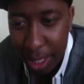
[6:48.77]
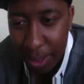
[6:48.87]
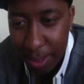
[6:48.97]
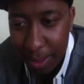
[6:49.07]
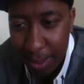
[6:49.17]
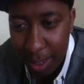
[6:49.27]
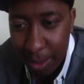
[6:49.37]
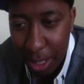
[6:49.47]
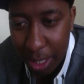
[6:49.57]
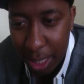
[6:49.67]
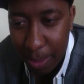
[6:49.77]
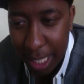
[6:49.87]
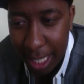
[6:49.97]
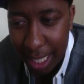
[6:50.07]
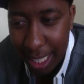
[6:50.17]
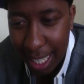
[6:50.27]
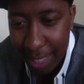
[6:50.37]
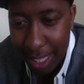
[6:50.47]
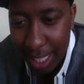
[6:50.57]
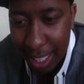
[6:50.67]
So what you just basically
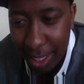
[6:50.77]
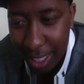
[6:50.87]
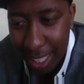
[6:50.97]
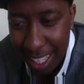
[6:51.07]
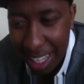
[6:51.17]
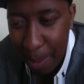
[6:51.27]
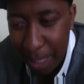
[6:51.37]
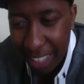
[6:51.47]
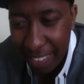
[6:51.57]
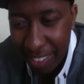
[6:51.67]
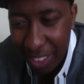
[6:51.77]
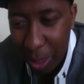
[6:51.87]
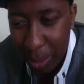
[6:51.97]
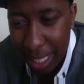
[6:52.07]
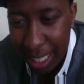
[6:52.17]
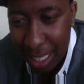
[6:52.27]
said was, a bit different. You know what I mean?